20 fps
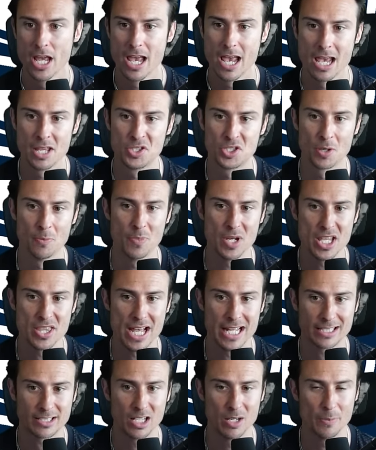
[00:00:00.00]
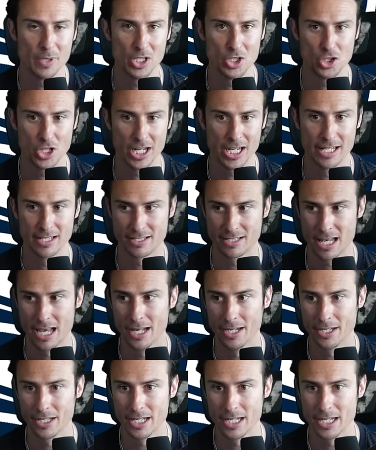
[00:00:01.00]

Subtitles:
And to me, that's going to be JSN.